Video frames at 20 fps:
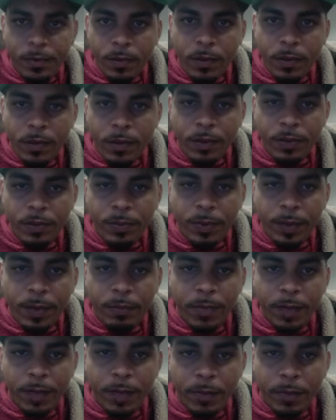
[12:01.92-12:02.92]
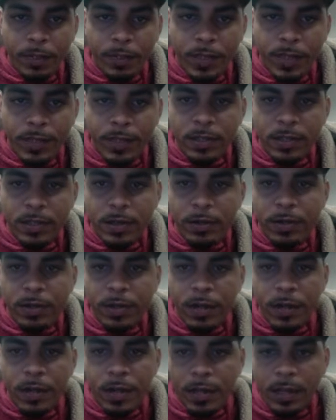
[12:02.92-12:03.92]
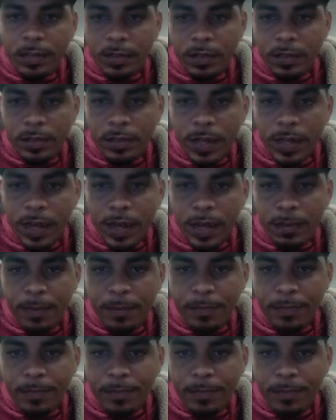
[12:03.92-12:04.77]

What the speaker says: you might be like, where'd the text go? It's on top